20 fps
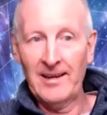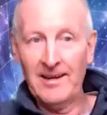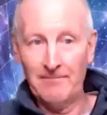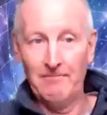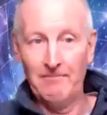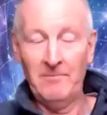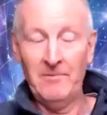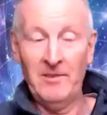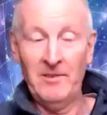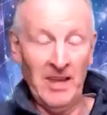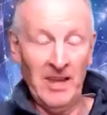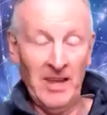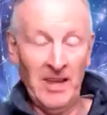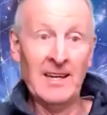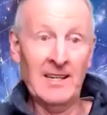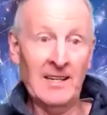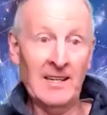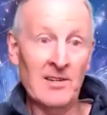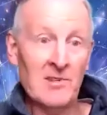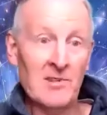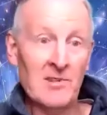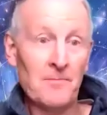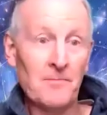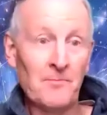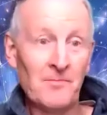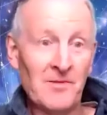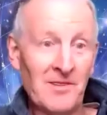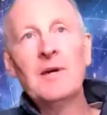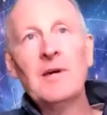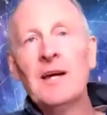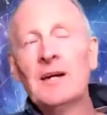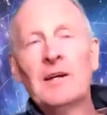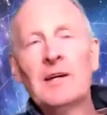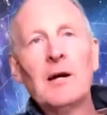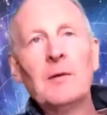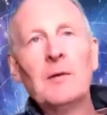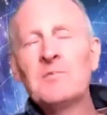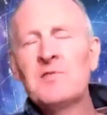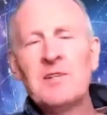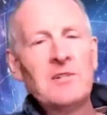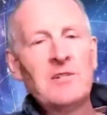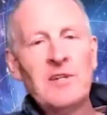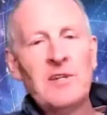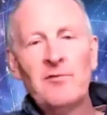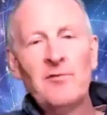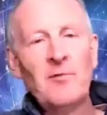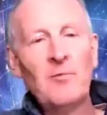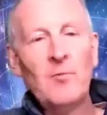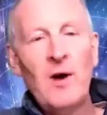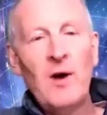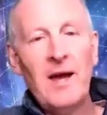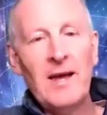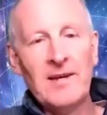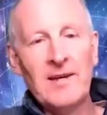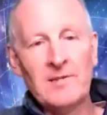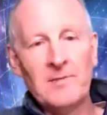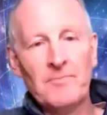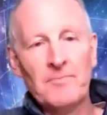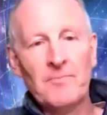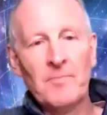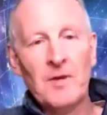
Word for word: it, think it is. It comes in different ways.